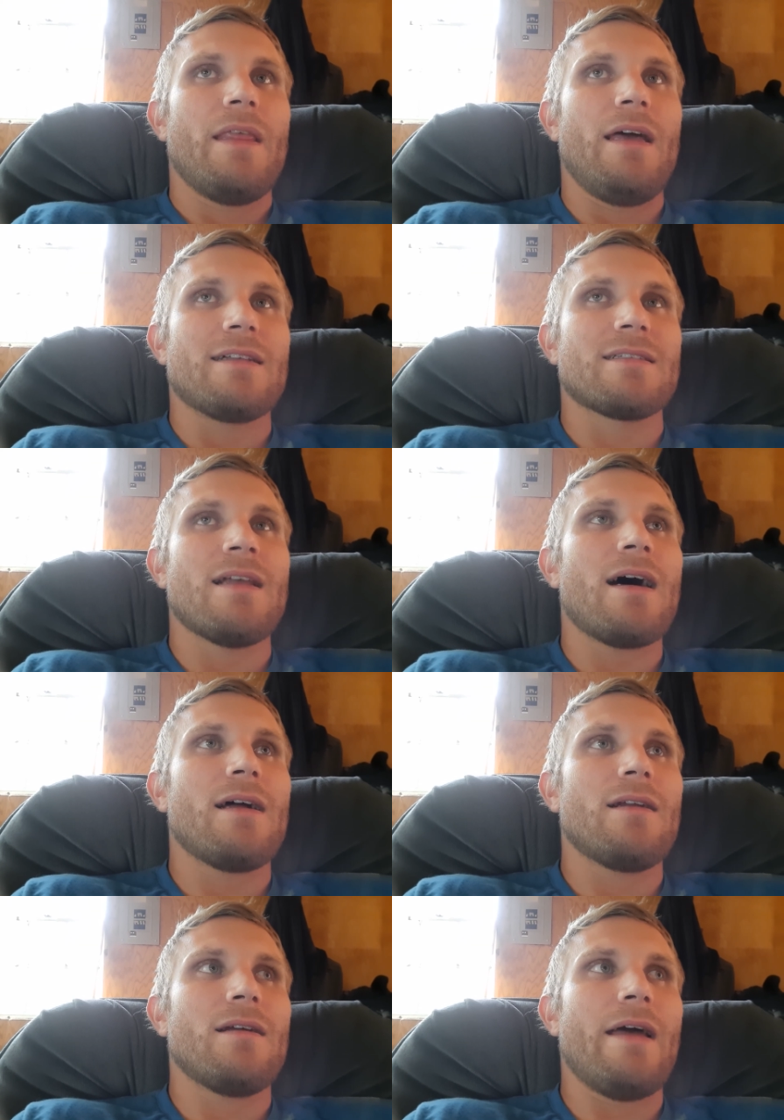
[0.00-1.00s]
It's
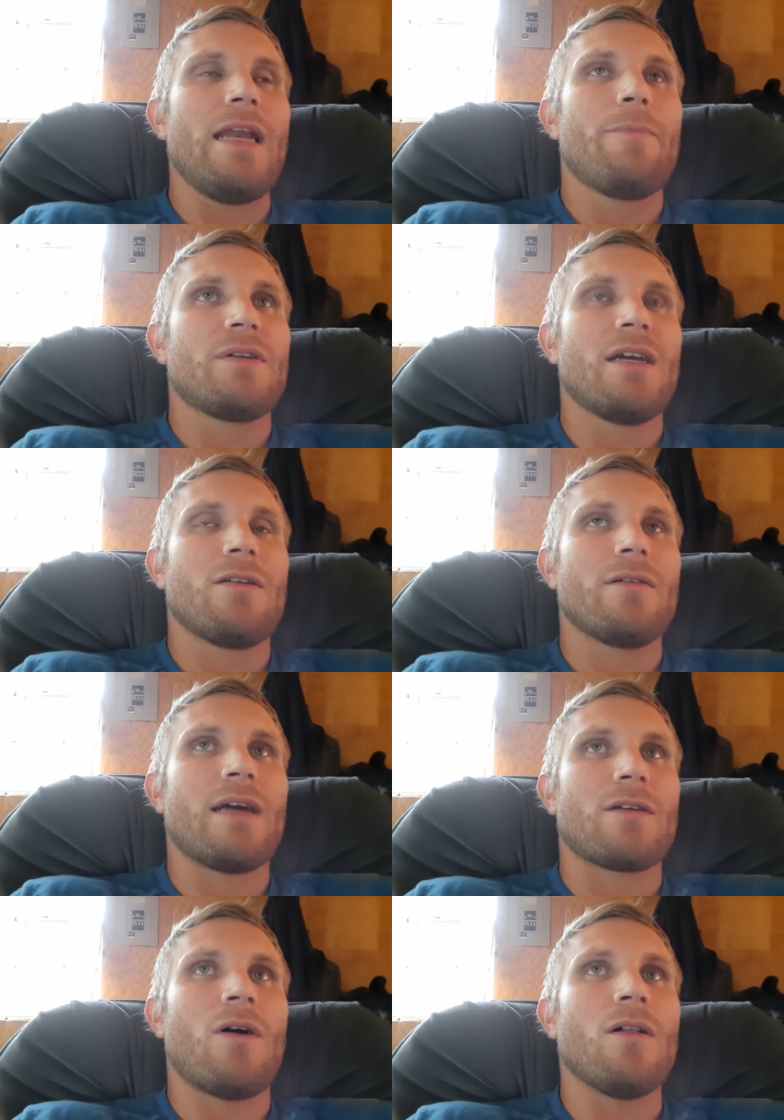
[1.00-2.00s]
not any particular
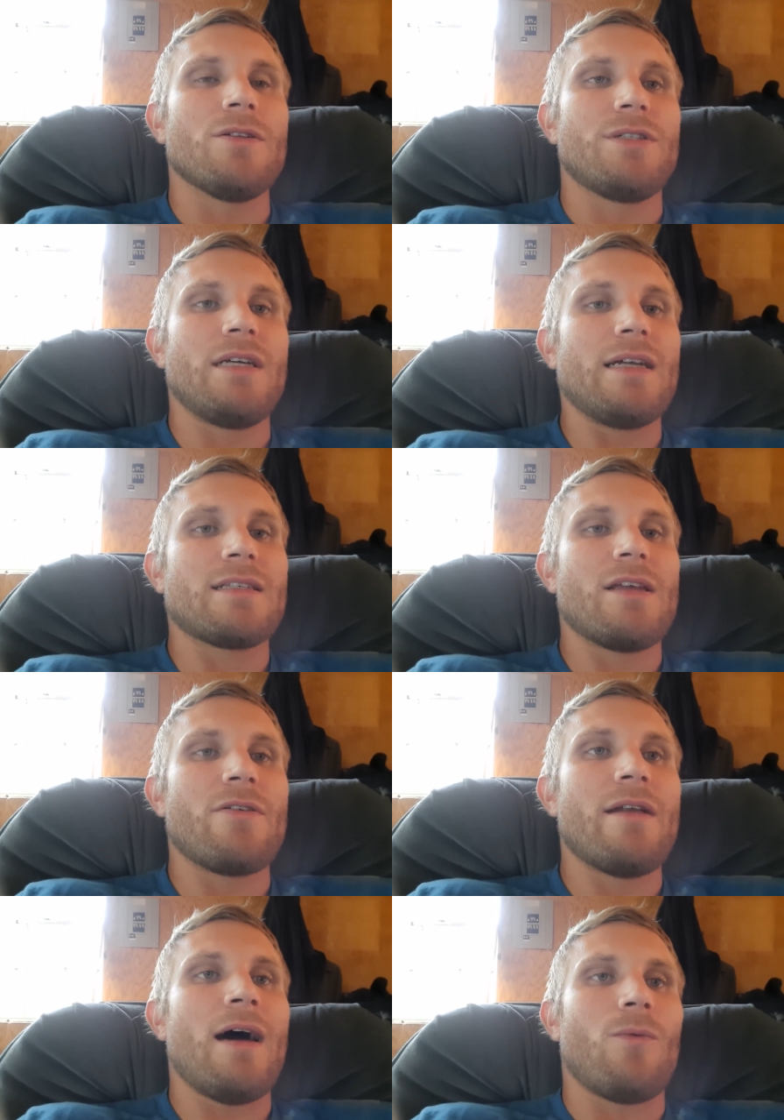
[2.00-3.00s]
technology. It's their
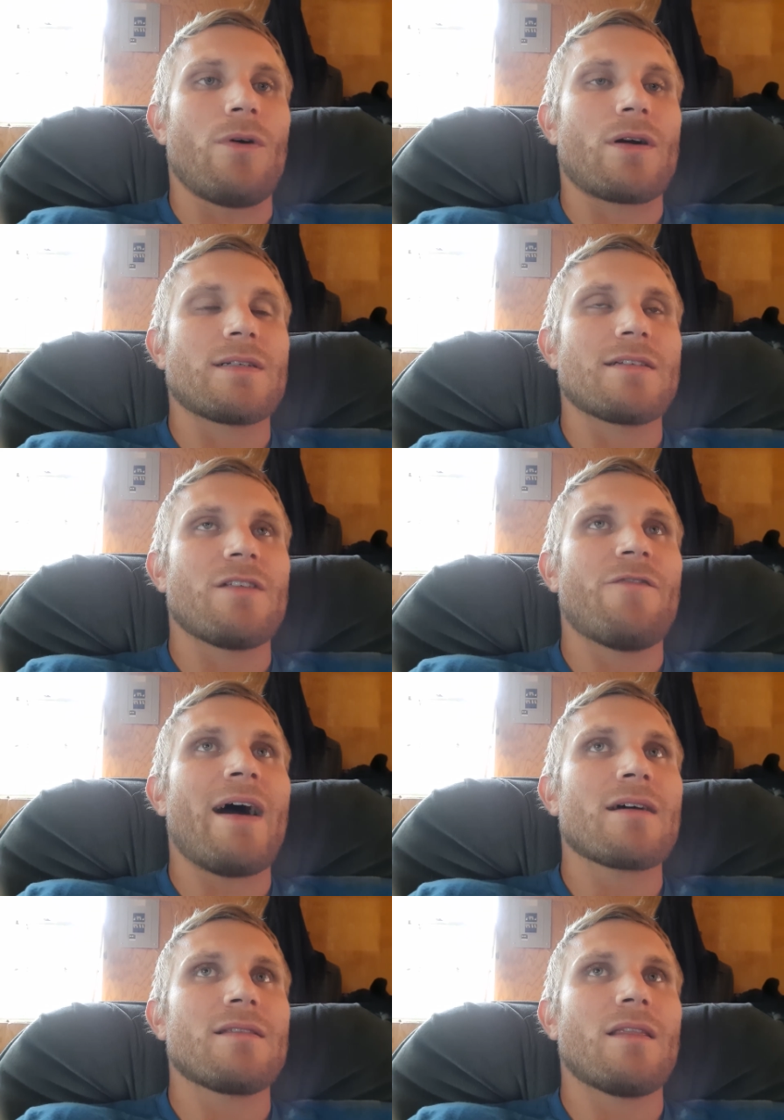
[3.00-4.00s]
networks. It's the
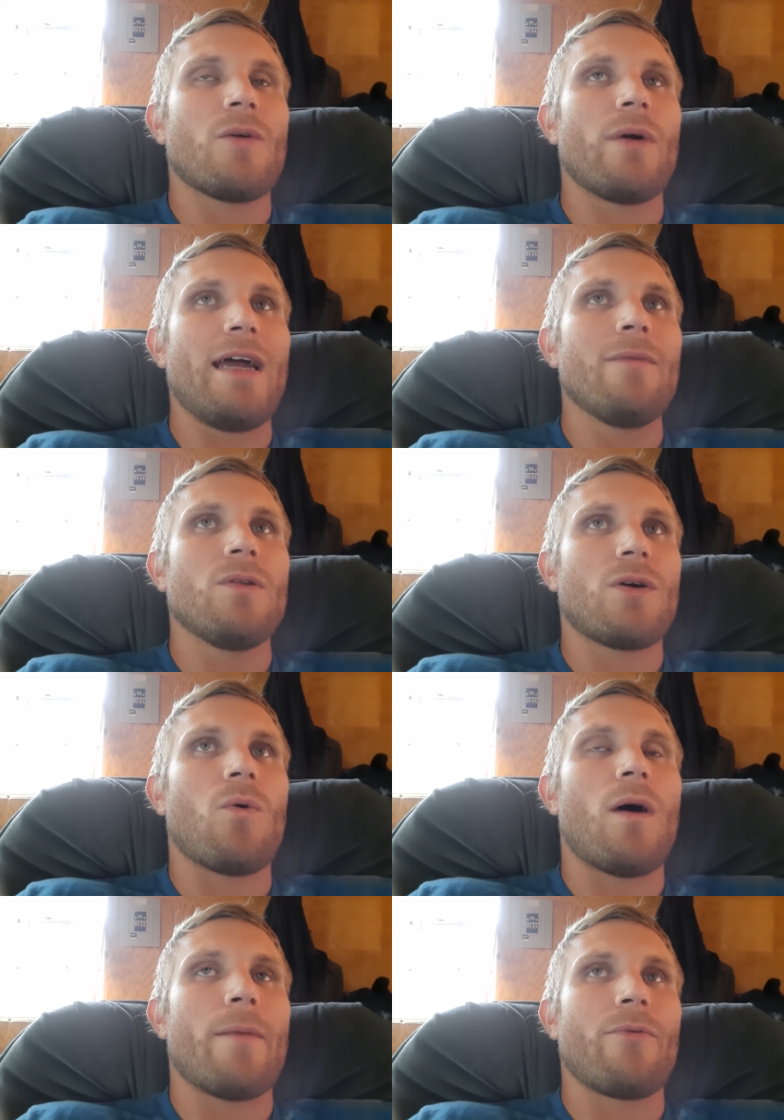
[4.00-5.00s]
fact that they were able to
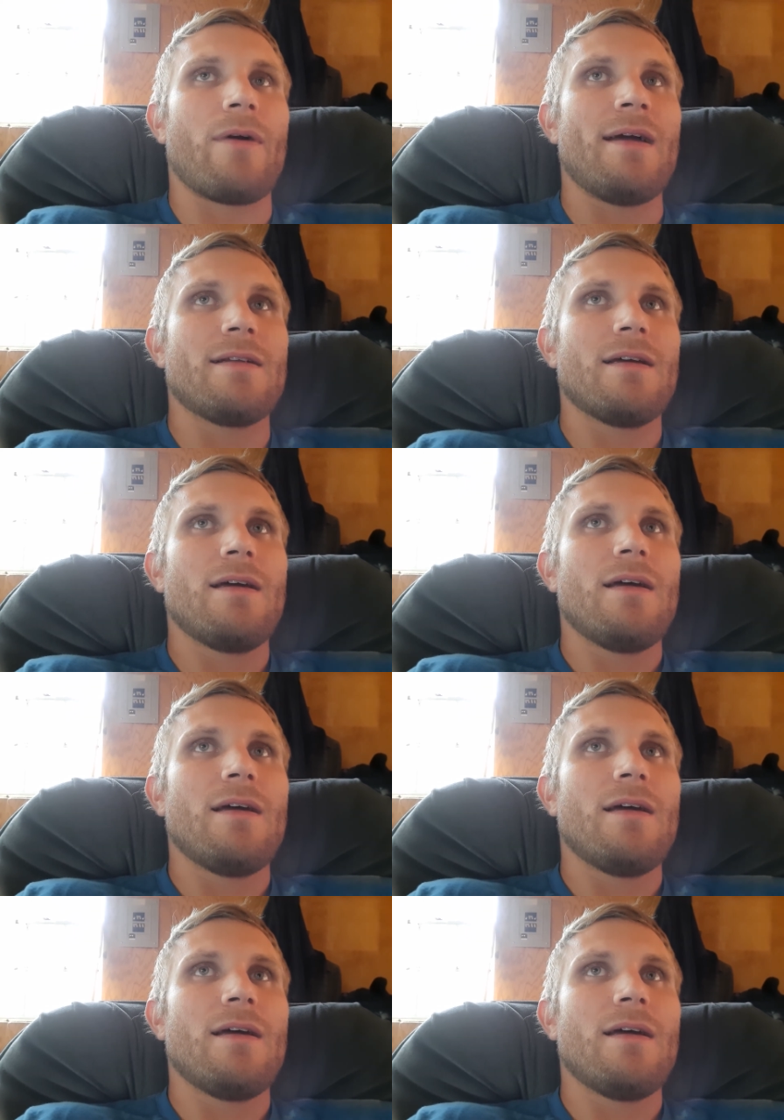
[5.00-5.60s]
cooperate.